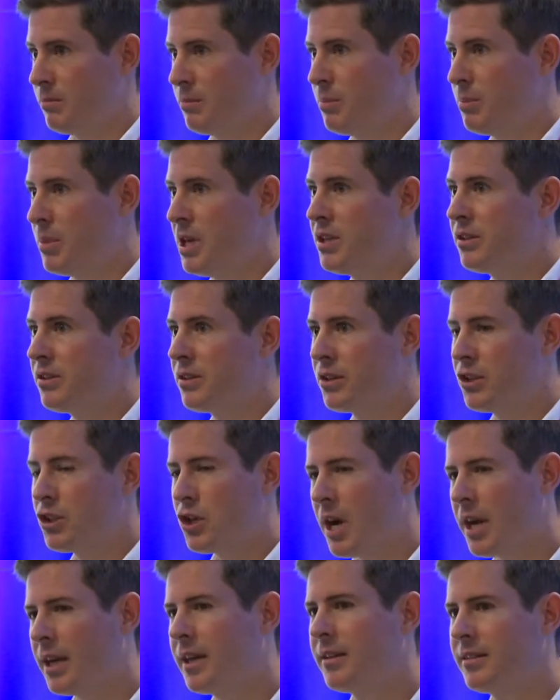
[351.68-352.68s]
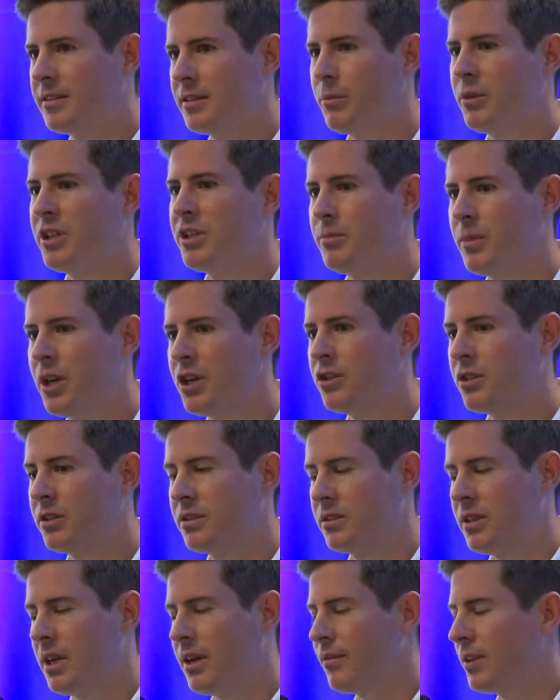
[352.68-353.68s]
been tracking some of these metrics
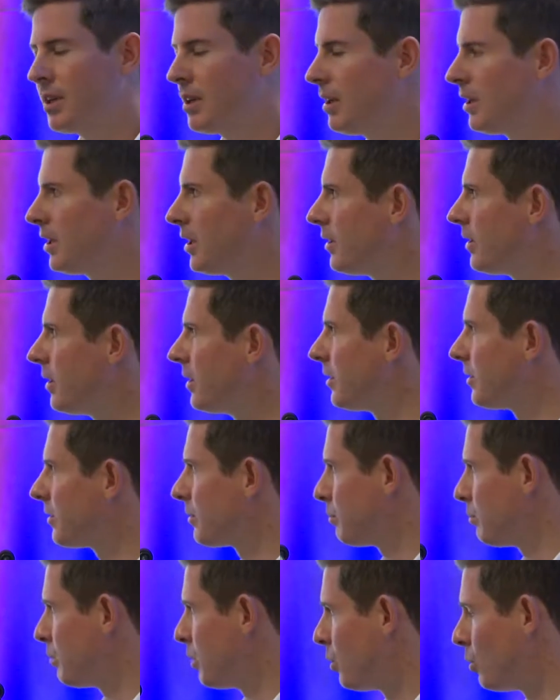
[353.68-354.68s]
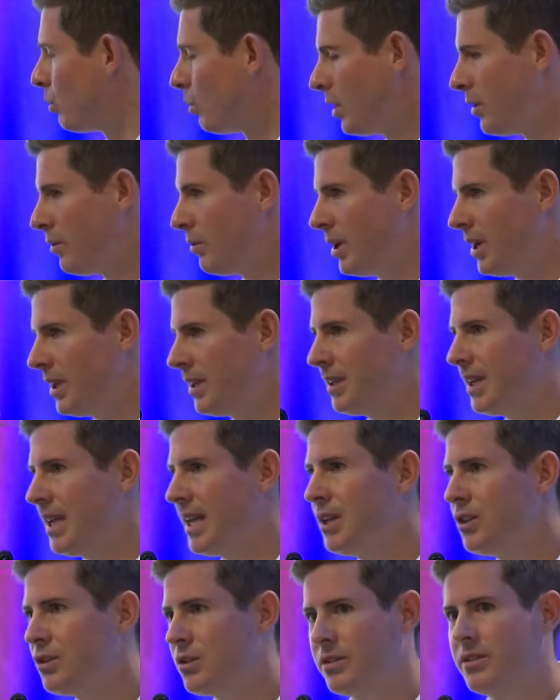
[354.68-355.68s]
and having a look at this. And one really
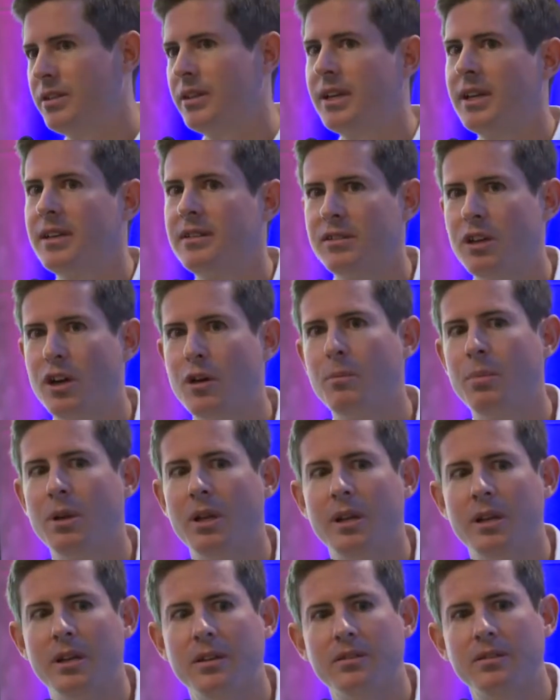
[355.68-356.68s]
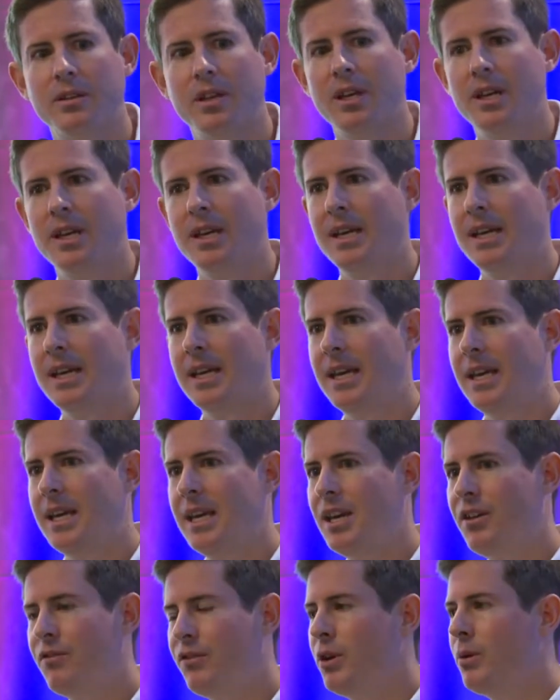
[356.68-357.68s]
interesting example is
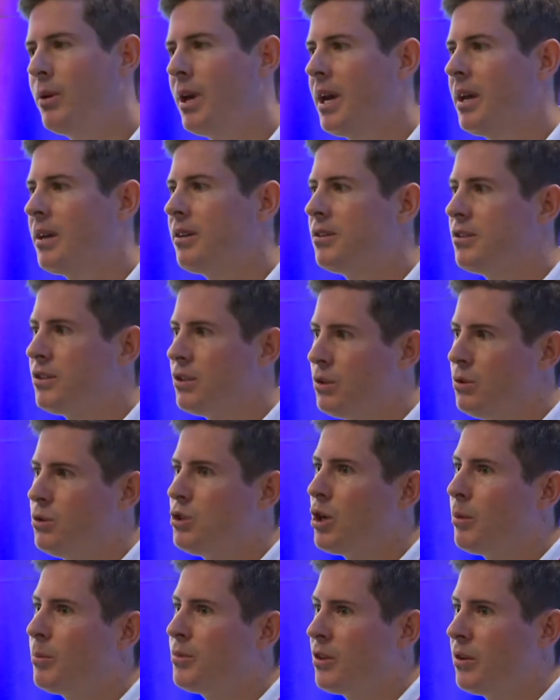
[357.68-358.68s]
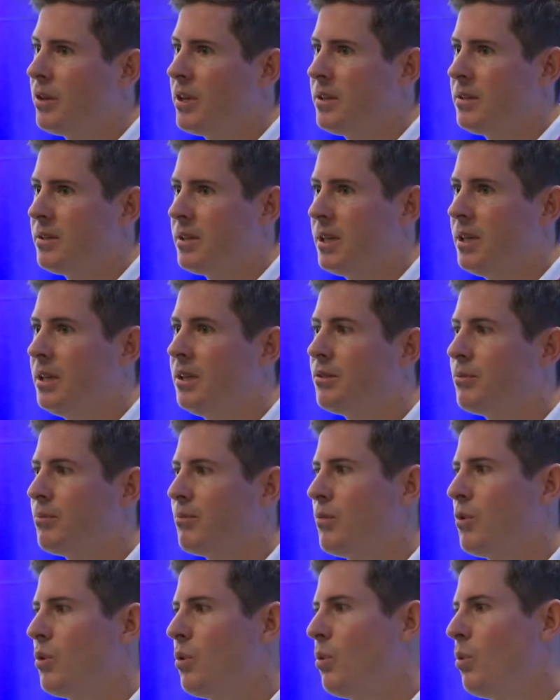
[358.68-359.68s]
if you had 2 jobs on Indeed,
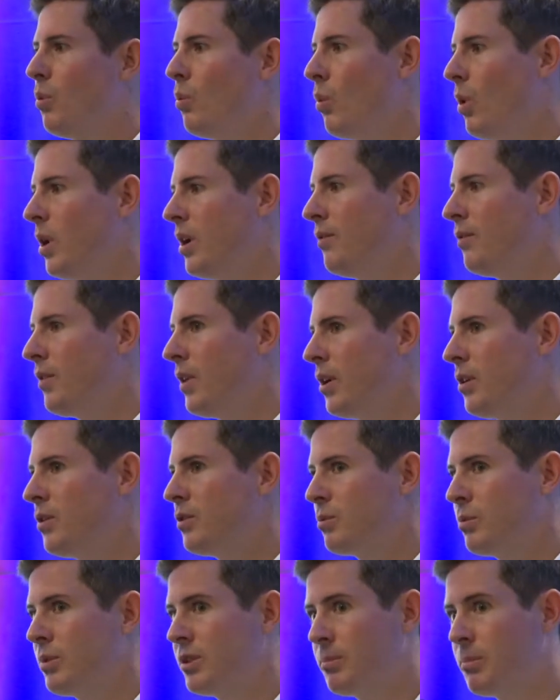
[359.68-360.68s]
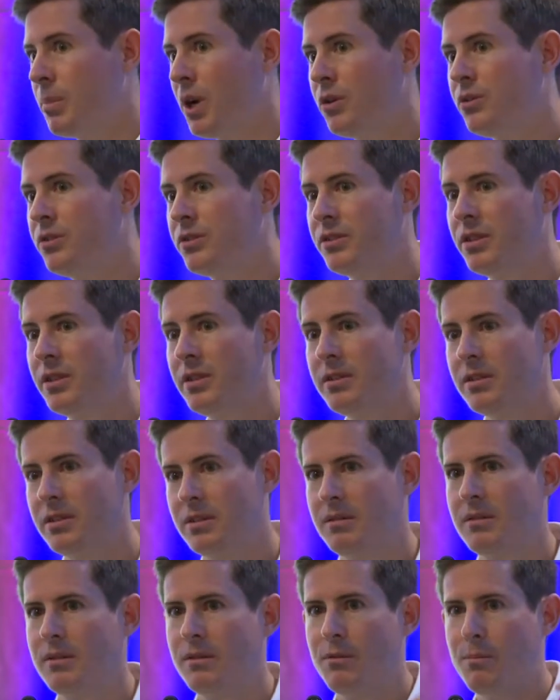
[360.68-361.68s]
one of those was posted
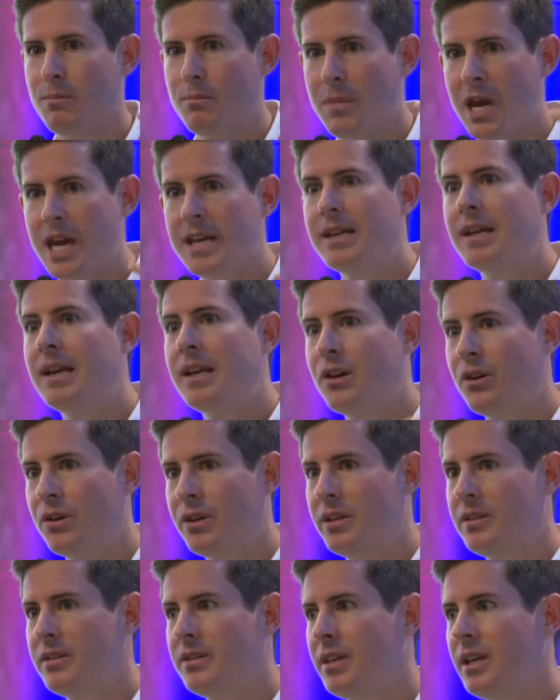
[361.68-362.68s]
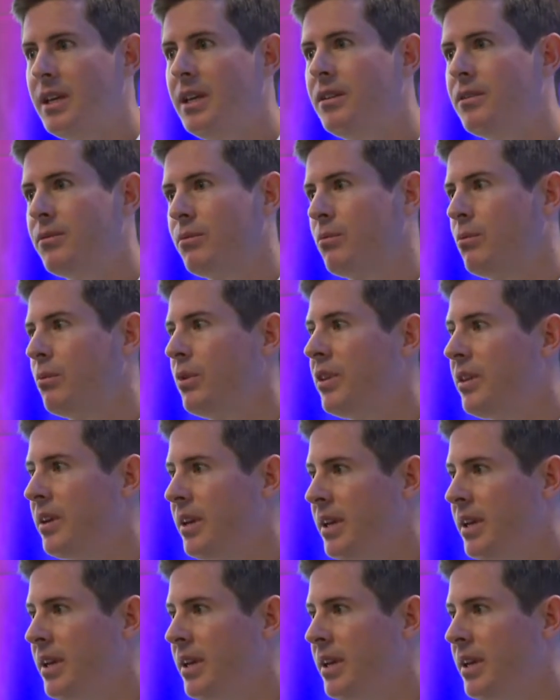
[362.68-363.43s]
manually on Indeed with an